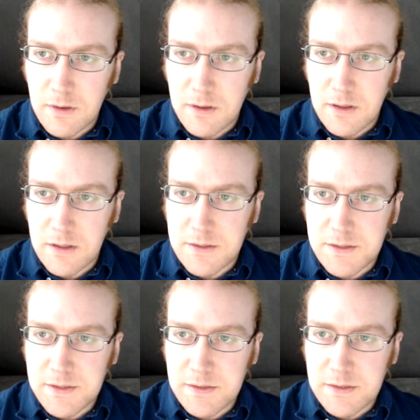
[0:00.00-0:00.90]
I'll
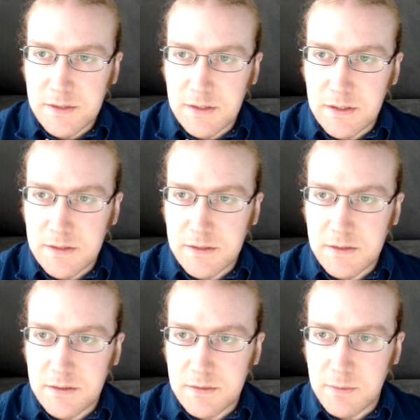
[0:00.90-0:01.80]
just do this, I
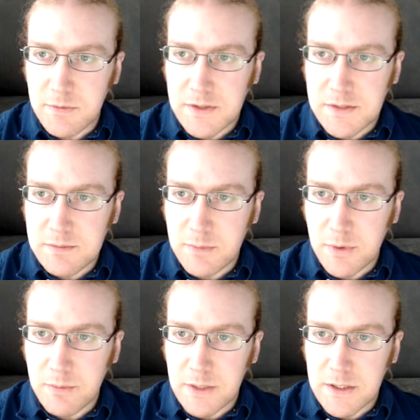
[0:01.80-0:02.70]
guess. This prevents
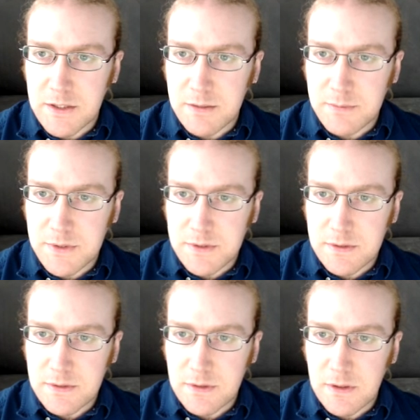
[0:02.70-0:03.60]
both monkey jumps.
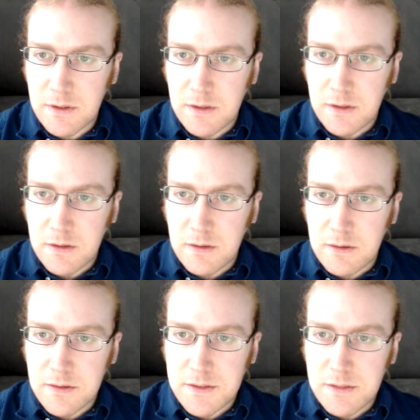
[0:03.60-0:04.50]

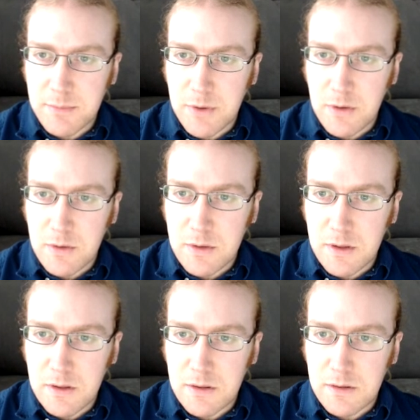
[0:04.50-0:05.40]
There is the
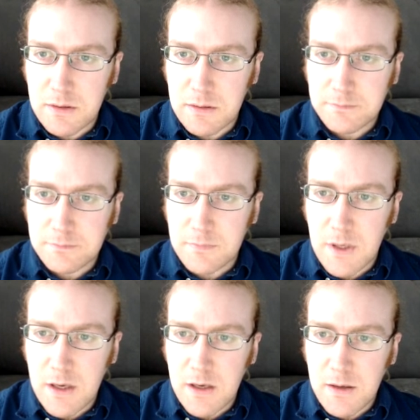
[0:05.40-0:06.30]
poke.
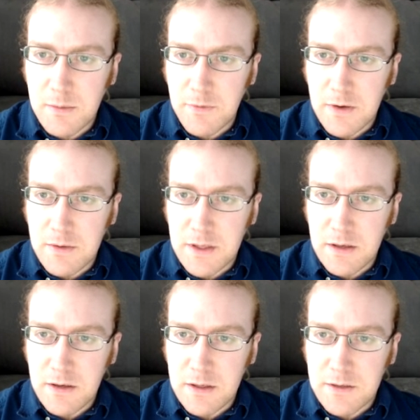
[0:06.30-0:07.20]
If I go
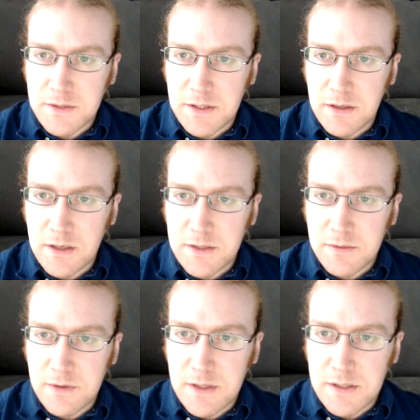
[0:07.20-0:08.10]
here, he goes here. I do
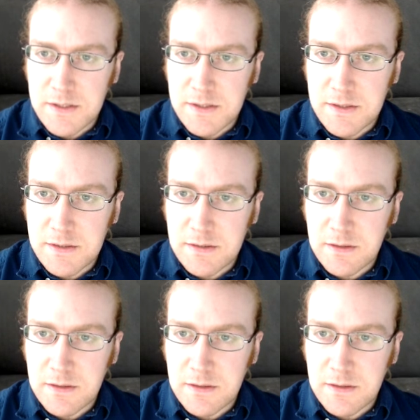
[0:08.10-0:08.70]
this.